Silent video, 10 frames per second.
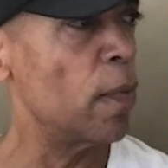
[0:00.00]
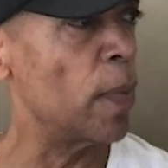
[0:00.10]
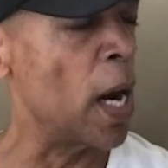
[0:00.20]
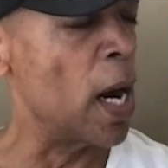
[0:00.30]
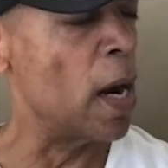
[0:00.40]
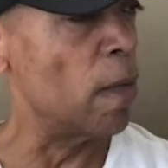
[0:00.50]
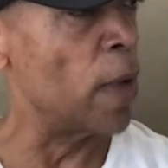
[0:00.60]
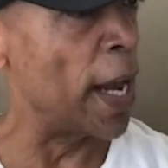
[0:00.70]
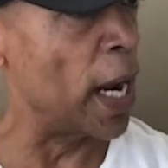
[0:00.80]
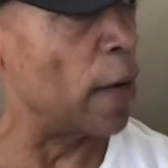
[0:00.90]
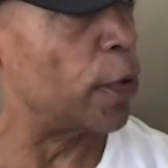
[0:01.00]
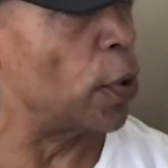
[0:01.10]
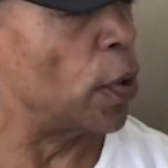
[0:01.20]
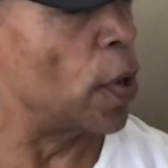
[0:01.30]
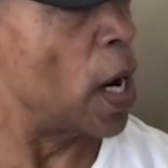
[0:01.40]
uh, right
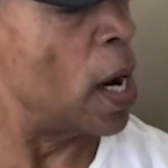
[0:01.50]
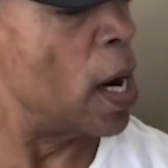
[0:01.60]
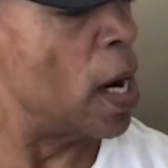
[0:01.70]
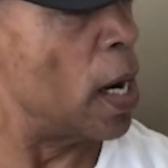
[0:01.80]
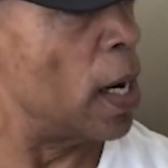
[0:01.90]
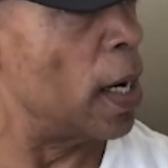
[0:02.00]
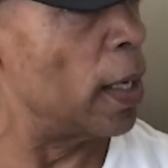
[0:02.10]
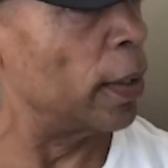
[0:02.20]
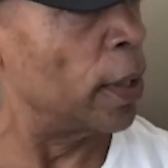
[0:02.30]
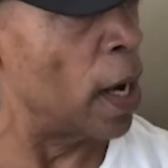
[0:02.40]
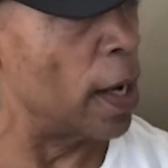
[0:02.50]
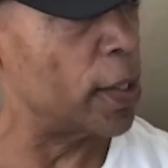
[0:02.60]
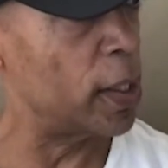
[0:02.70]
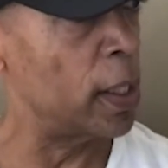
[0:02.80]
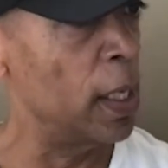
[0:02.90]
after uh,
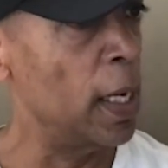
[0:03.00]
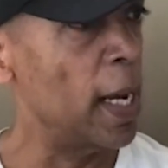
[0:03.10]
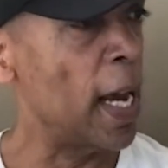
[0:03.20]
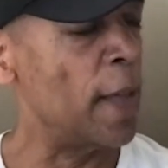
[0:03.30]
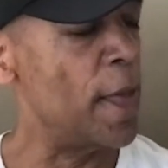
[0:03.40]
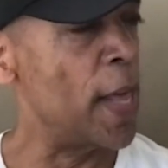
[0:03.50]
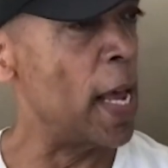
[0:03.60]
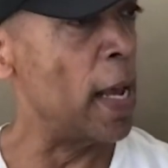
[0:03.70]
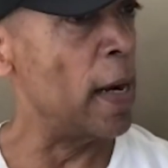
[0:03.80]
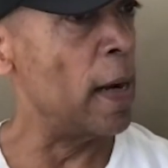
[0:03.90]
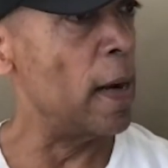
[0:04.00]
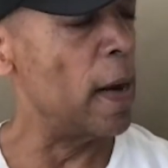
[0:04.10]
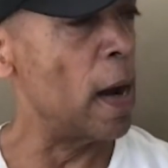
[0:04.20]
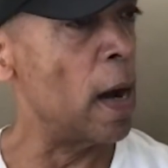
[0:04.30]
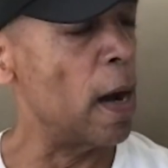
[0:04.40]
Lost. And then,
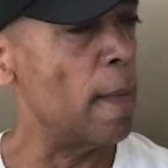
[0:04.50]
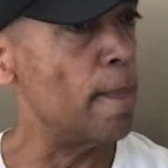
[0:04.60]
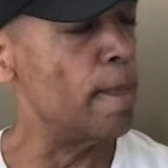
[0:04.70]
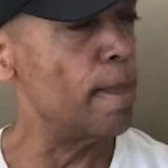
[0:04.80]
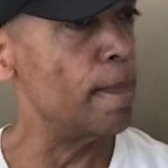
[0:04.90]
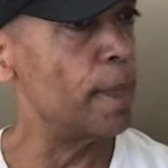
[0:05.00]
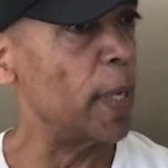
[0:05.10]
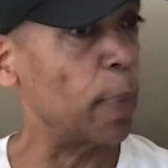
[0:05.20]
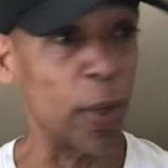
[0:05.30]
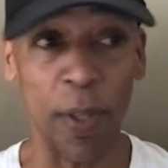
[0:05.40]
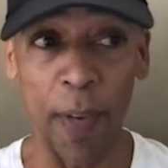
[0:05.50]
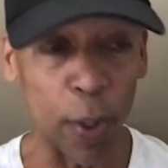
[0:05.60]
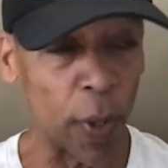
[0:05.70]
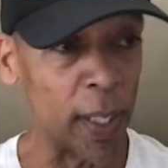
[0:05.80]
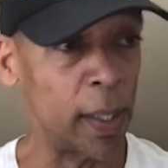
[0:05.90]
um, Person of
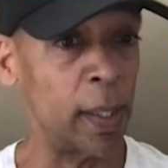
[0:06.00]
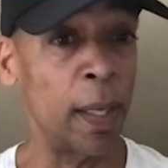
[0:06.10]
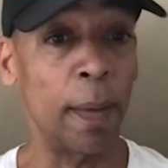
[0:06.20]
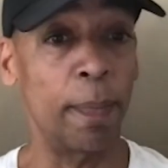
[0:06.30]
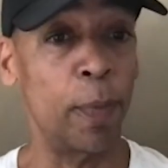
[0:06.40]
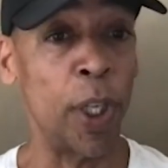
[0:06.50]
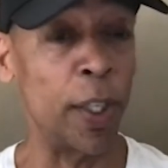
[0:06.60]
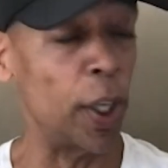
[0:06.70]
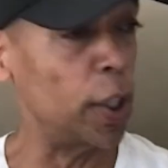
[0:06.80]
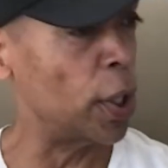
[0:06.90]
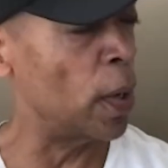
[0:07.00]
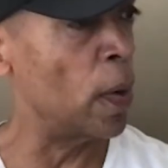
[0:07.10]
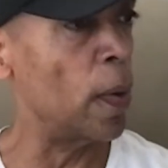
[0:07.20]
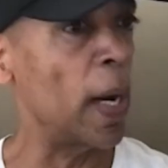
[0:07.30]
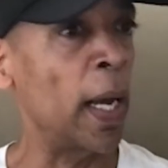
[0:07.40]
Interest is a J J
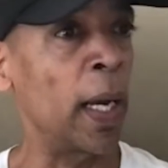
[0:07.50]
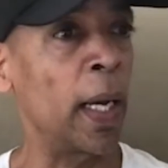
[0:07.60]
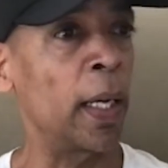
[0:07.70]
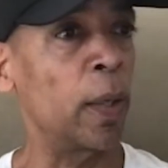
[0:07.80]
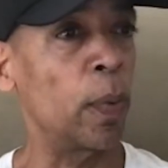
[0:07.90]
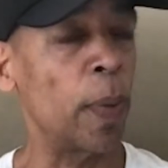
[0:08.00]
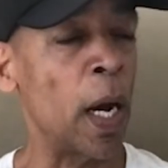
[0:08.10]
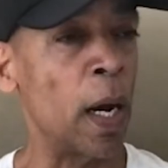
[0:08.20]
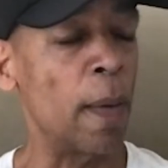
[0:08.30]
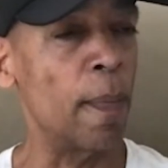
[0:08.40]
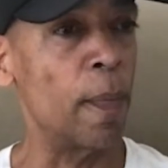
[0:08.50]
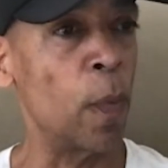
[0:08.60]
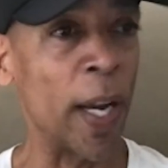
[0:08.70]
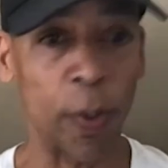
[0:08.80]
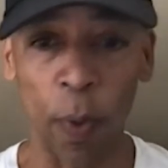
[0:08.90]
show, and um,
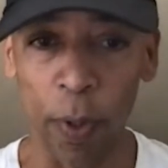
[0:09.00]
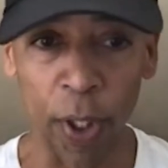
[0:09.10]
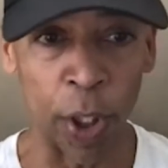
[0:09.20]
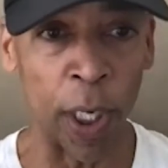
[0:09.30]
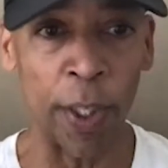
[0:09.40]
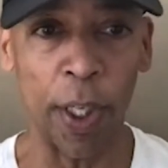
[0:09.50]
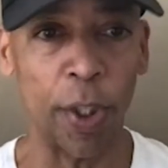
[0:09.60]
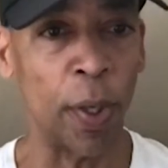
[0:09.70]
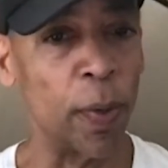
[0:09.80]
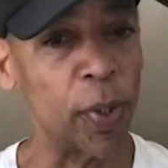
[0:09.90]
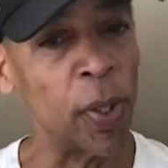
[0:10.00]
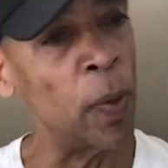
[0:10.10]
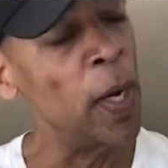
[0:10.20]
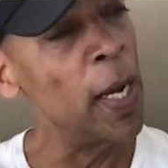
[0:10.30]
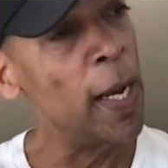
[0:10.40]
Westworld's a J J show.
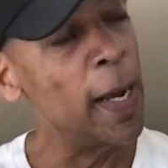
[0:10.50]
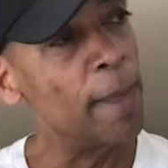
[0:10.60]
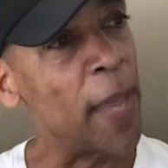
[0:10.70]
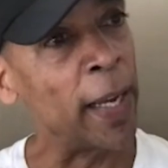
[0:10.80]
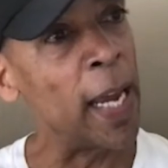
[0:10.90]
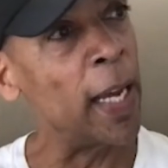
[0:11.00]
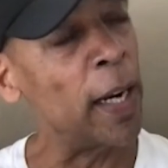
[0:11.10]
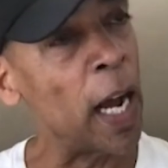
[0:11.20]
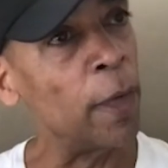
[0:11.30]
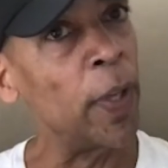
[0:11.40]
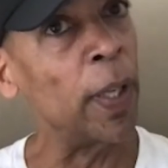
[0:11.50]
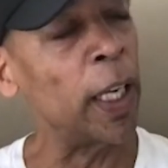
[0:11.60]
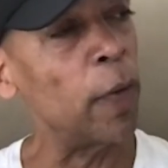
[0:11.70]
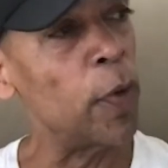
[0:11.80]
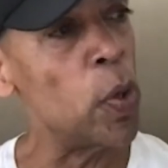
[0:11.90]
So again, I feel like
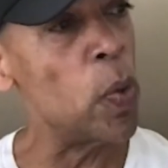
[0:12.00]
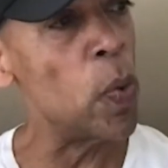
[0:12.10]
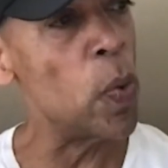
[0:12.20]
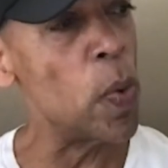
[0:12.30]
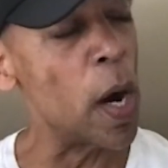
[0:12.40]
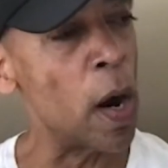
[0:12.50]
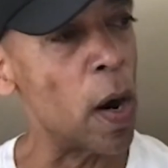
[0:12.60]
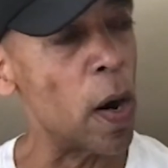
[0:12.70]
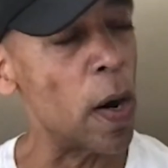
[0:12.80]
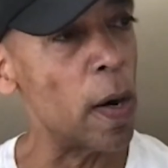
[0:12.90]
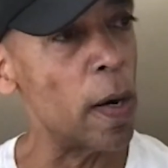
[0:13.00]
if you are,